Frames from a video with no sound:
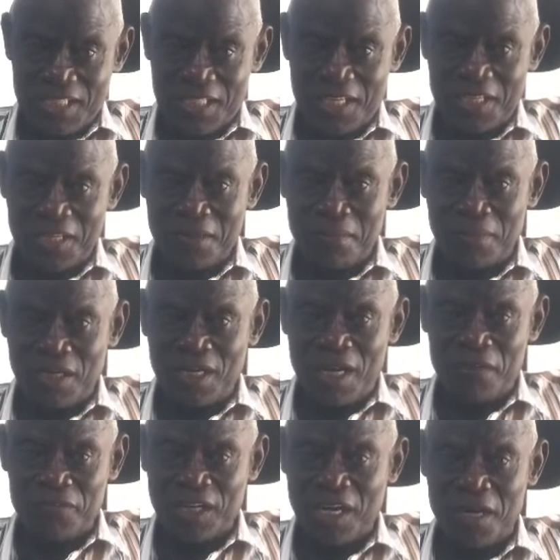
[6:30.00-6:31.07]
and the
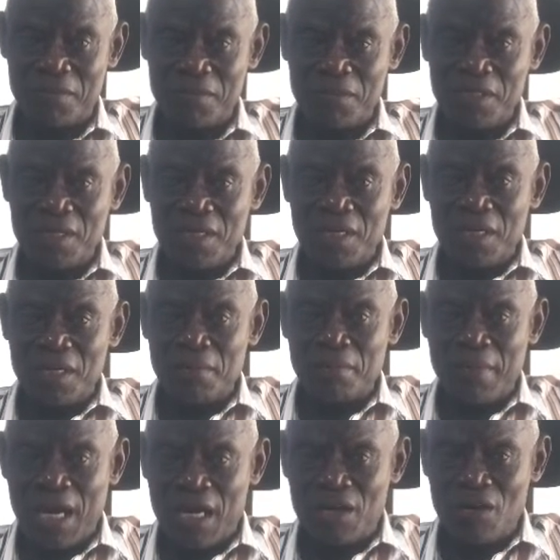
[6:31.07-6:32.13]
African man